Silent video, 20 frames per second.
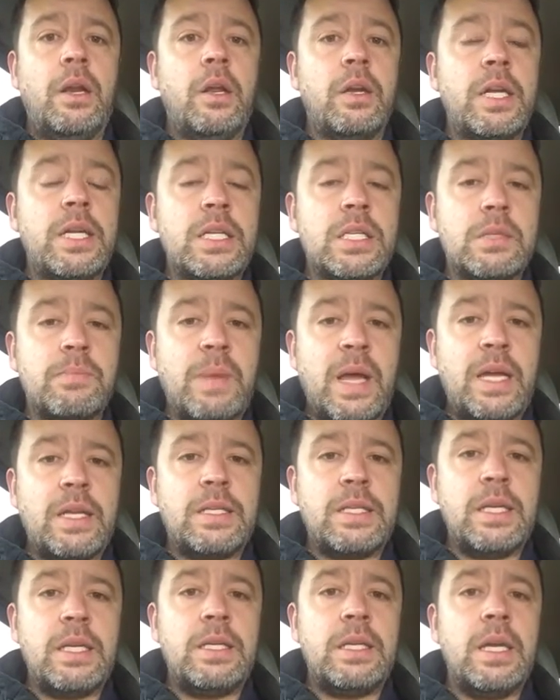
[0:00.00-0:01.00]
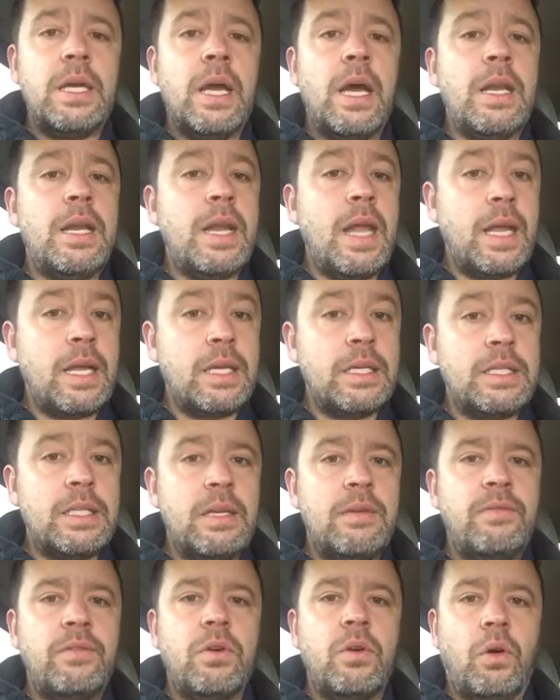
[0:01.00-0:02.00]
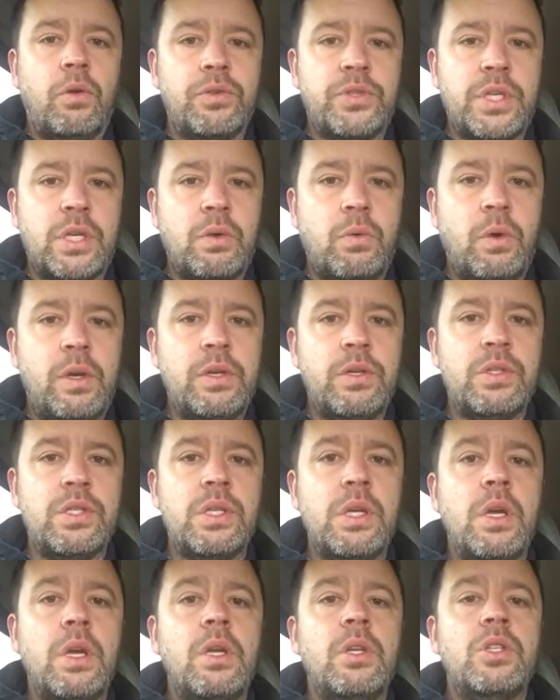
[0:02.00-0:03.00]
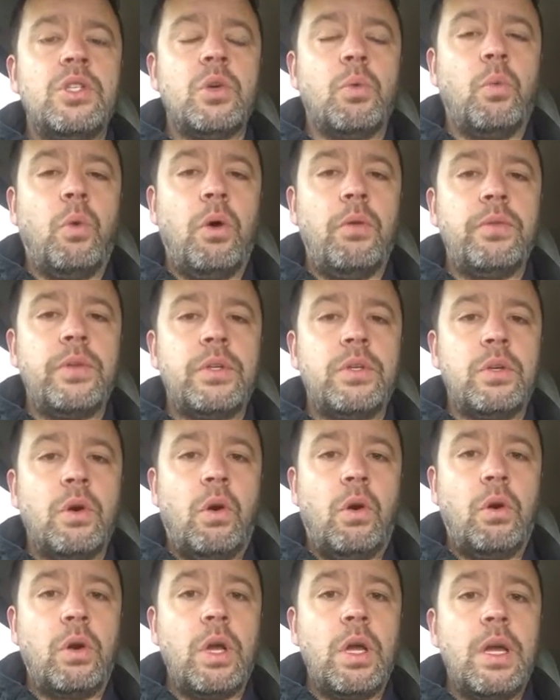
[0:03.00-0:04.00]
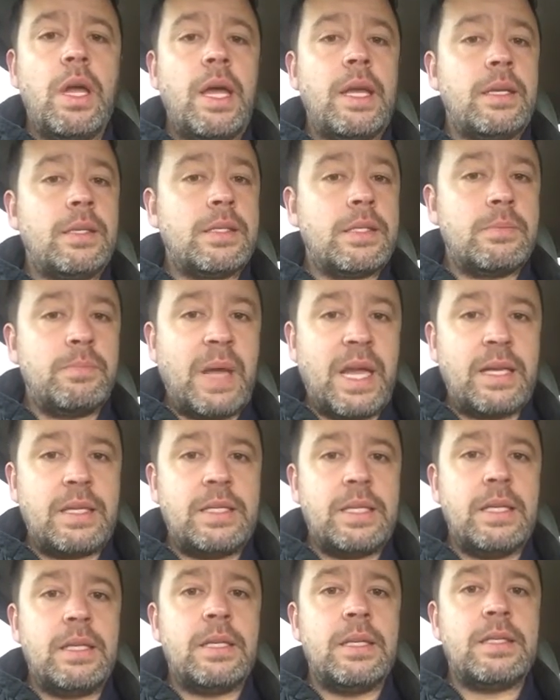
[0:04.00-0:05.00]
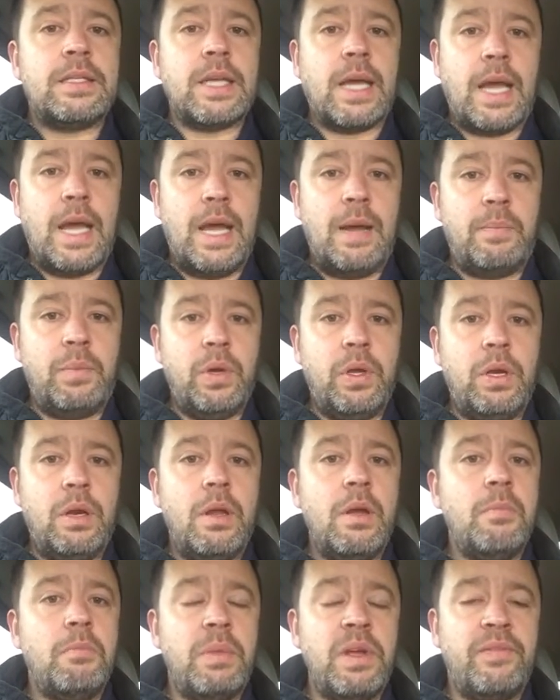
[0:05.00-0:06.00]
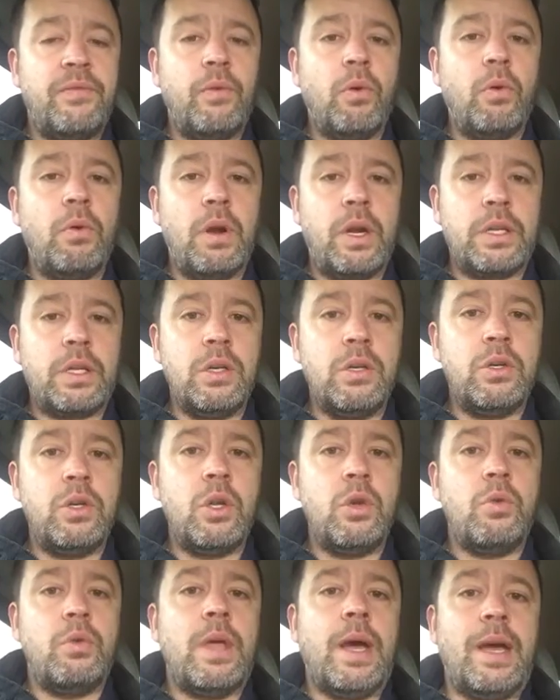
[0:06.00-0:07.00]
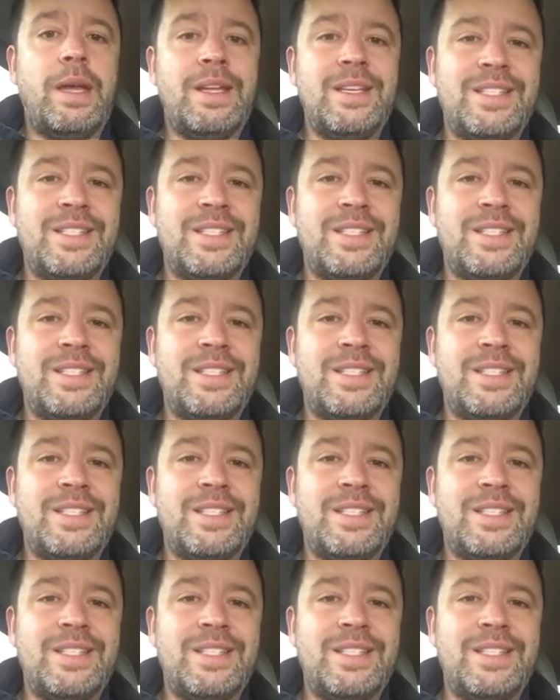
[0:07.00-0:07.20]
unexpected, a negative consequence to what the dog expected to happen before I can do that.